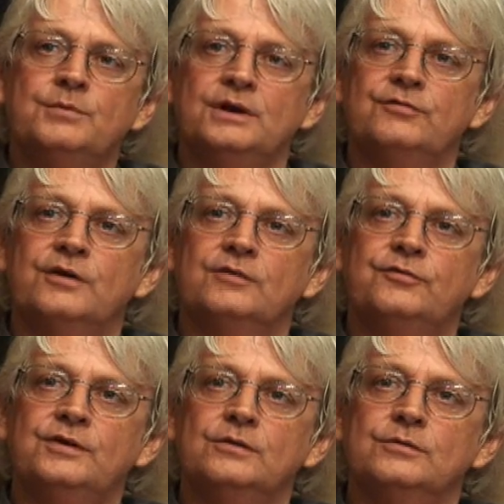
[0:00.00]
But if I
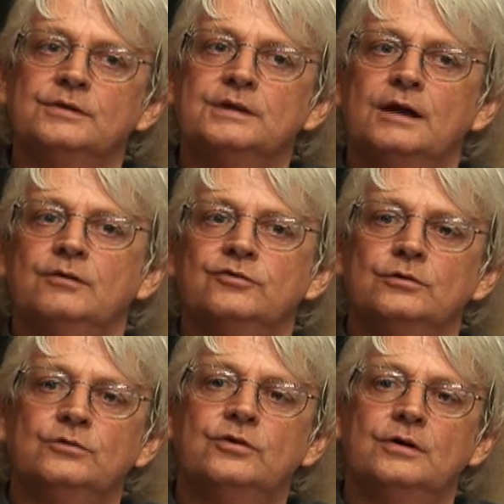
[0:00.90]
feel that there is
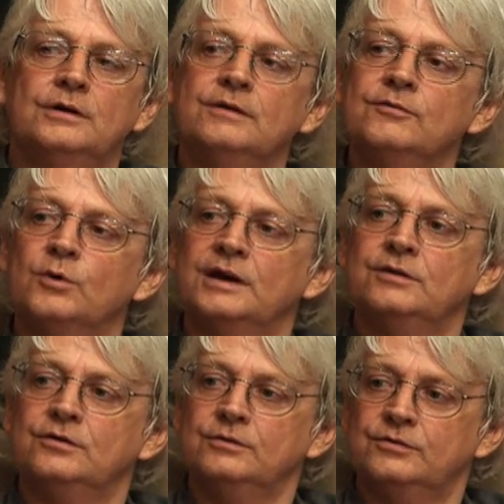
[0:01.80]
an alternative
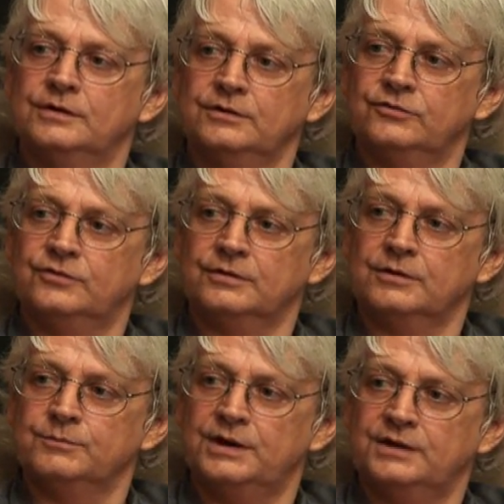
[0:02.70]
way to do things to
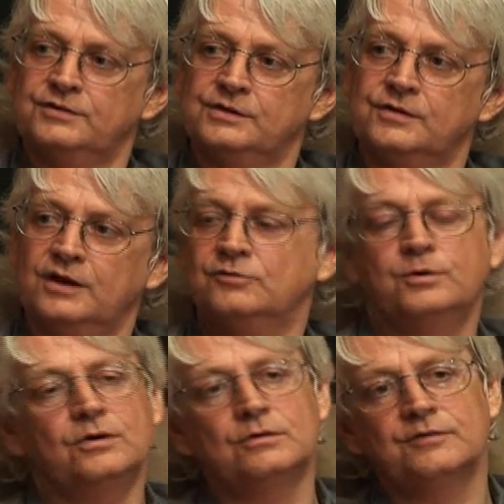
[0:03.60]
compare to the textbook,